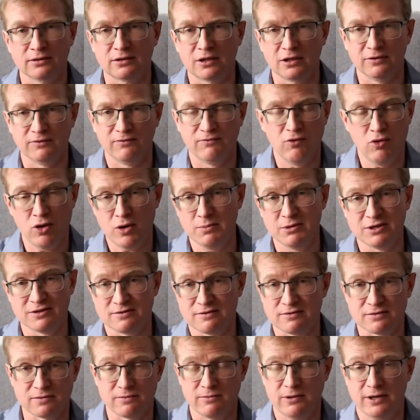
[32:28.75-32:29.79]
conformance
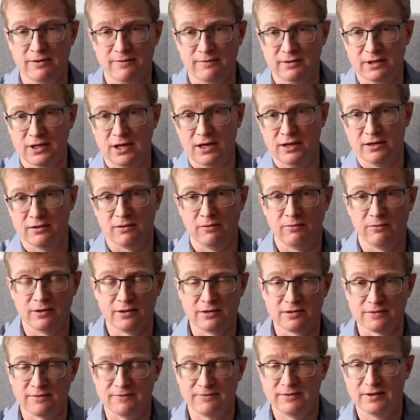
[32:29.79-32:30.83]
is one of the
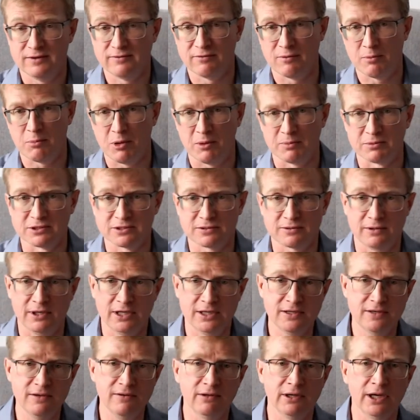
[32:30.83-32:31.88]
categories of fit for purpose
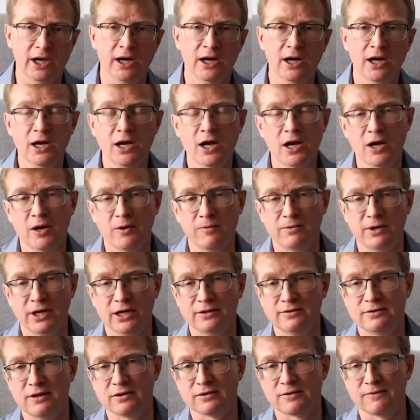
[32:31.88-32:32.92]
criteria we
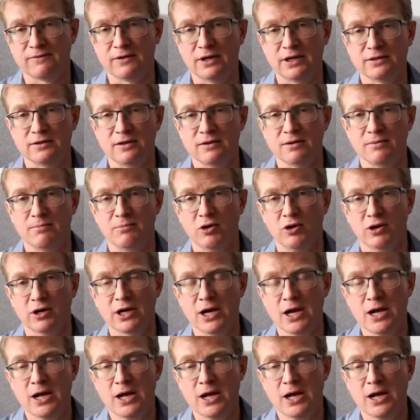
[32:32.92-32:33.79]
identified in the book.